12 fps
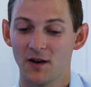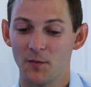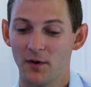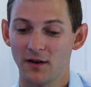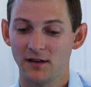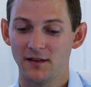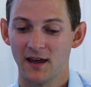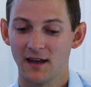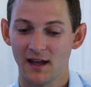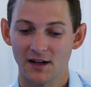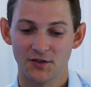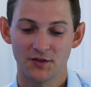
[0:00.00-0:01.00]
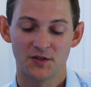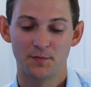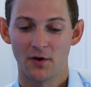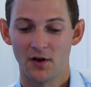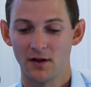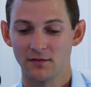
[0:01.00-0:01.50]
got a buddy that actually
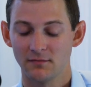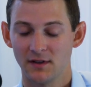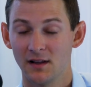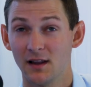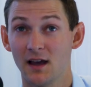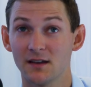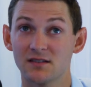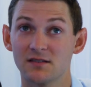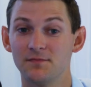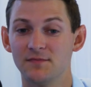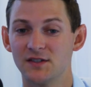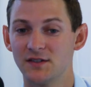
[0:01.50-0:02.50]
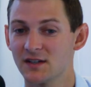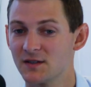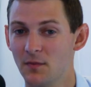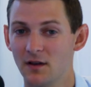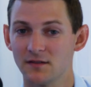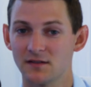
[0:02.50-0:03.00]
just bought in the last
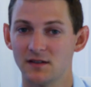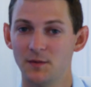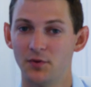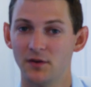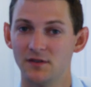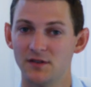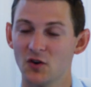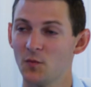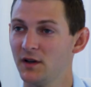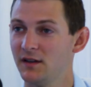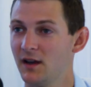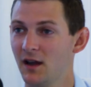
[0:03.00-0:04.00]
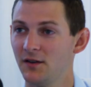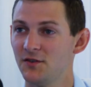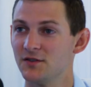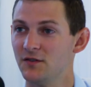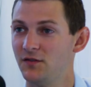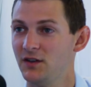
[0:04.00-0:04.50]
6 months. He put zero money down
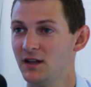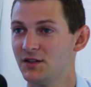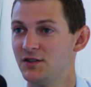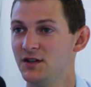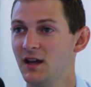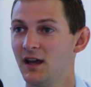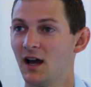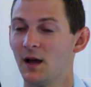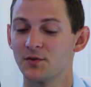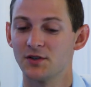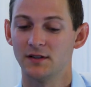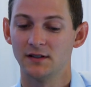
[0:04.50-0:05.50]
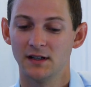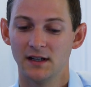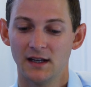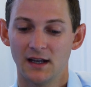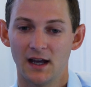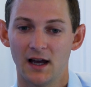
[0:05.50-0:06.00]
using the VHDA option.
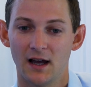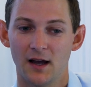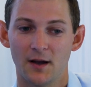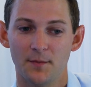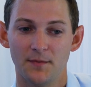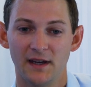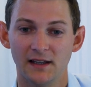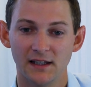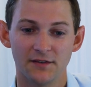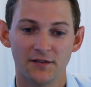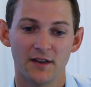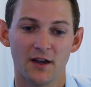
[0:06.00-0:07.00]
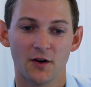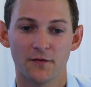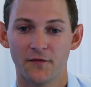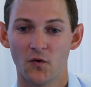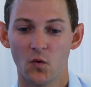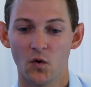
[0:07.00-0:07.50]
He lived there
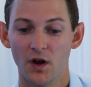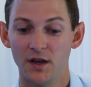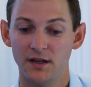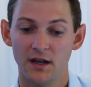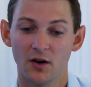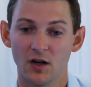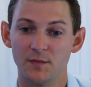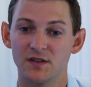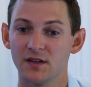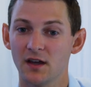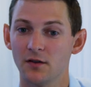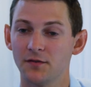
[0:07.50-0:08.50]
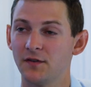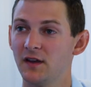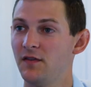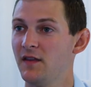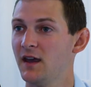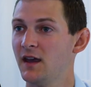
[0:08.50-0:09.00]
for a year himself,
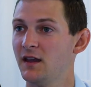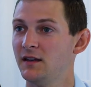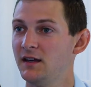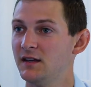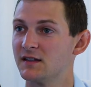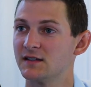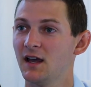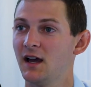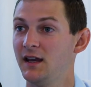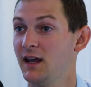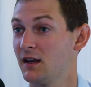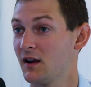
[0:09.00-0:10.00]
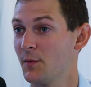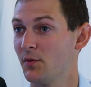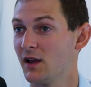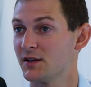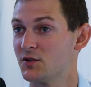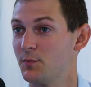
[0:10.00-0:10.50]
and then he had a
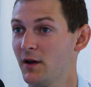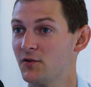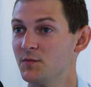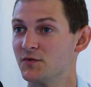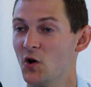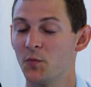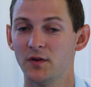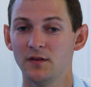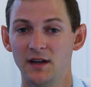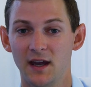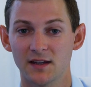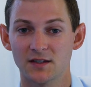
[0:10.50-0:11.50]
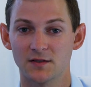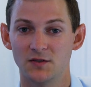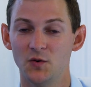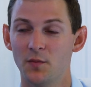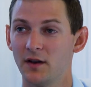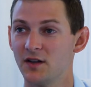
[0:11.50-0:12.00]
couple extra bedrooms open. He has
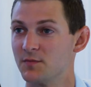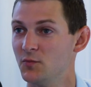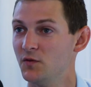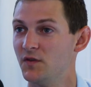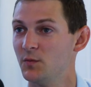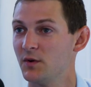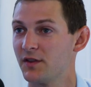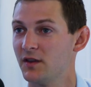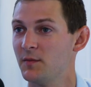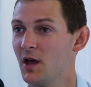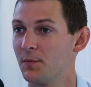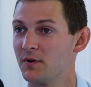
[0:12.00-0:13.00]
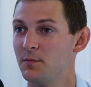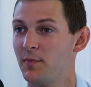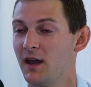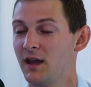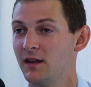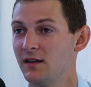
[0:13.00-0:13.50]
2 buddies move in with him, helping him
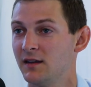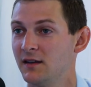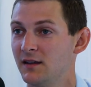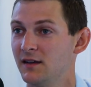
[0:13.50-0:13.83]
pay